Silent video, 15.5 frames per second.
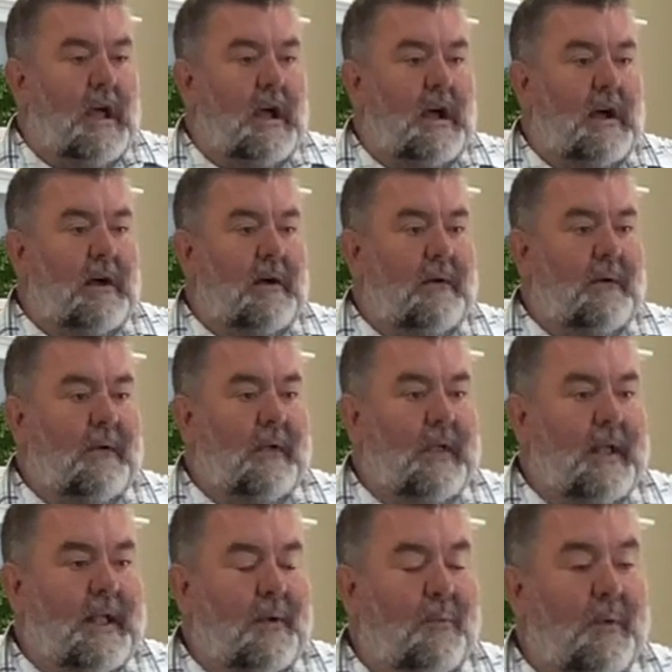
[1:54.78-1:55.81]
Uh,
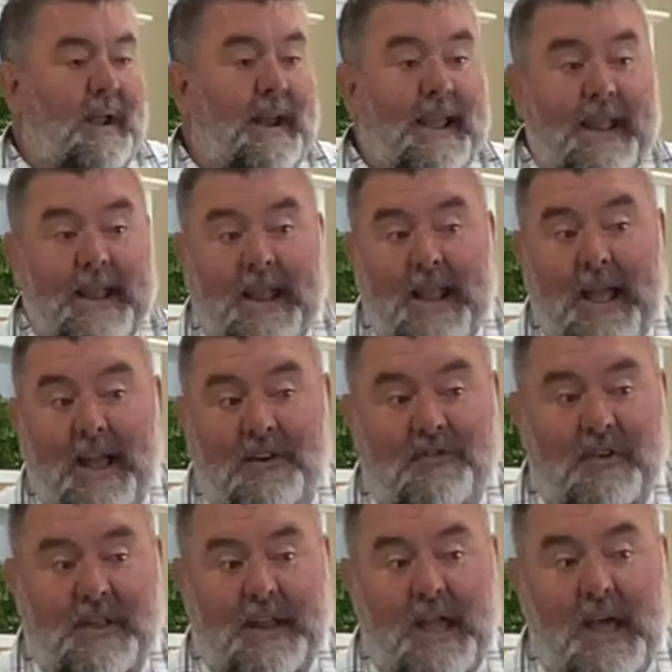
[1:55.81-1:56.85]
when he
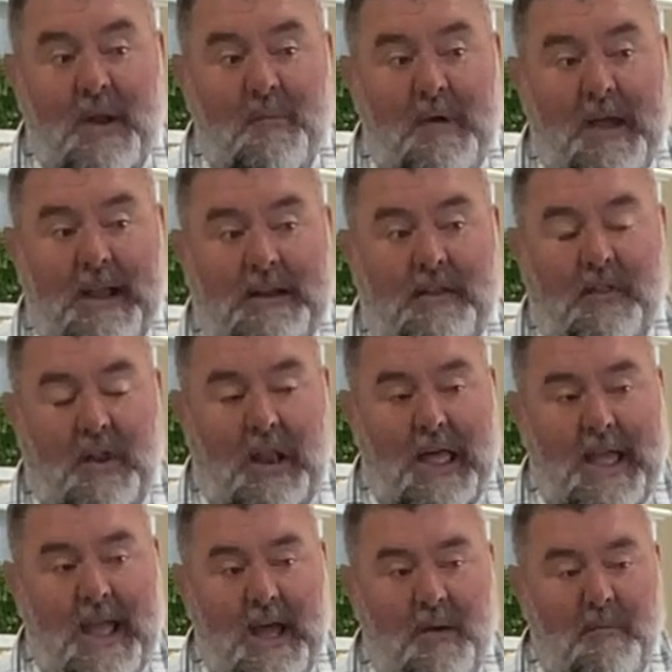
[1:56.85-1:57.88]
actually got it back to the
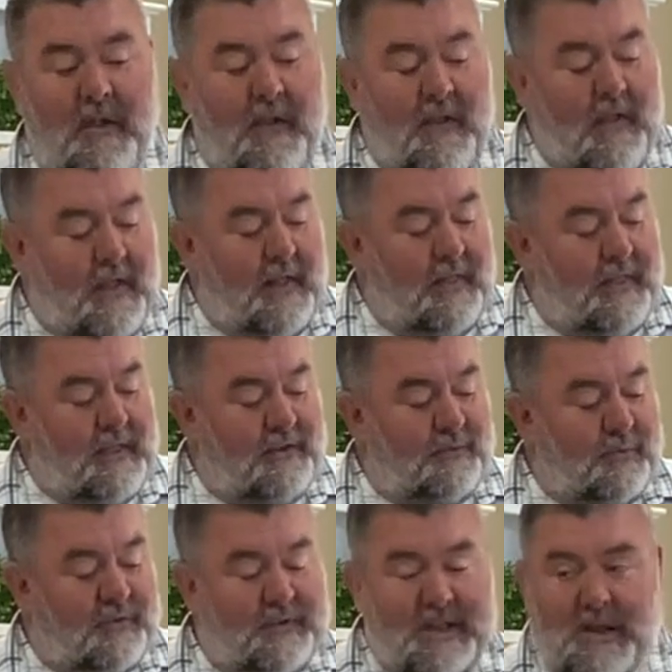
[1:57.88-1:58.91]
lab,
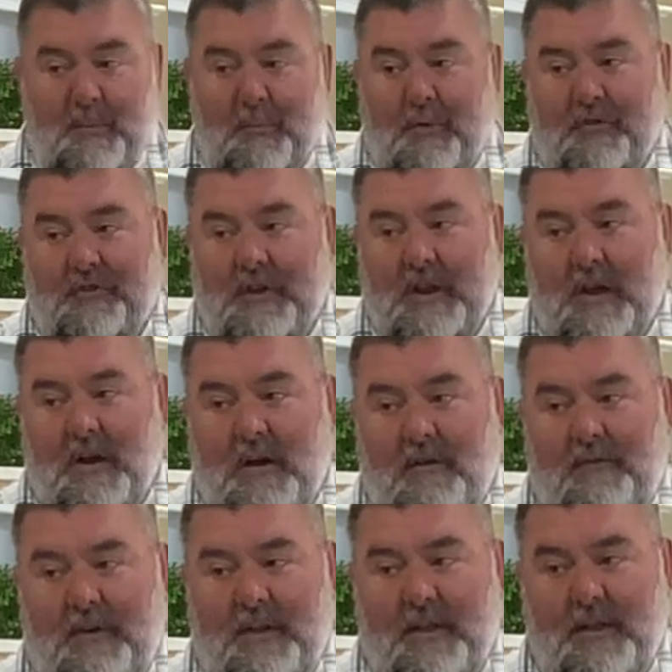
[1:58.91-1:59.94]
this was 10%
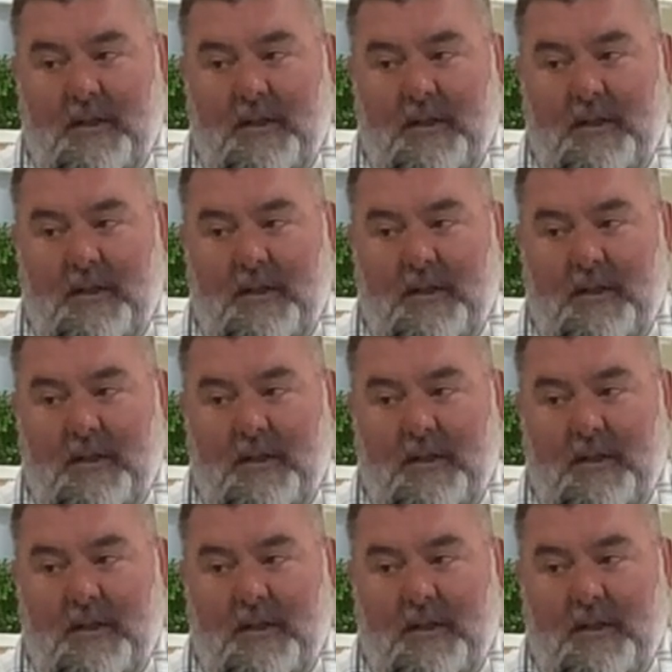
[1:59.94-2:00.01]
off.